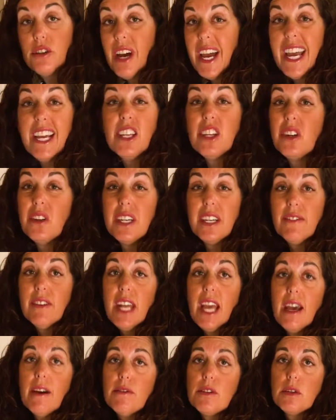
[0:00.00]
to dry, and you don't
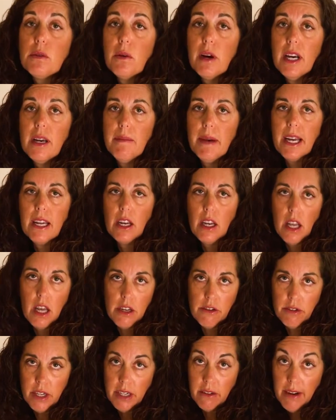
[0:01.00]
even have to worry about
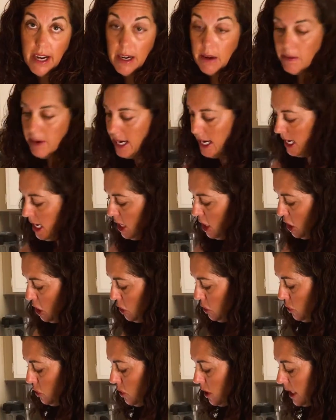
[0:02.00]
laundering right away.
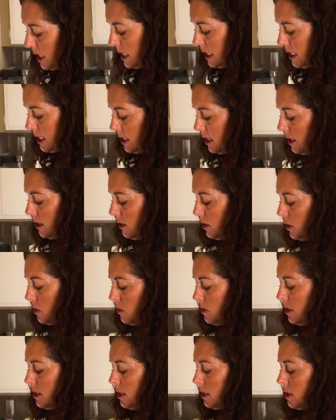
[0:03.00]
So you can still
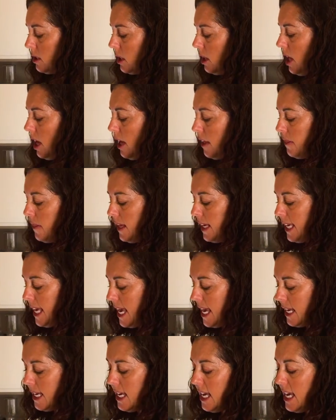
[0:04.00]
use this cloth
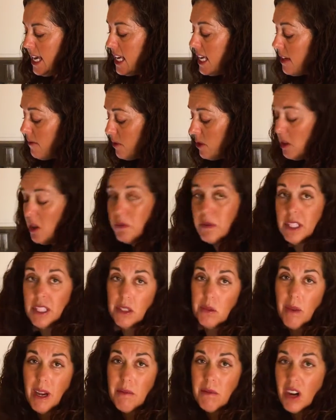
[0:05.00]
again, even though we
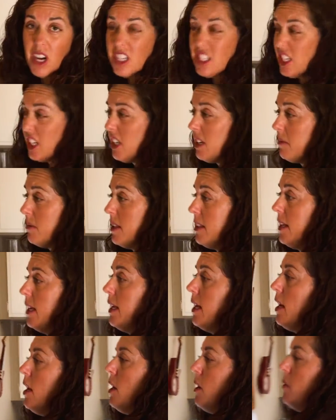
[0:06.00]
just wiped raw chicken with it,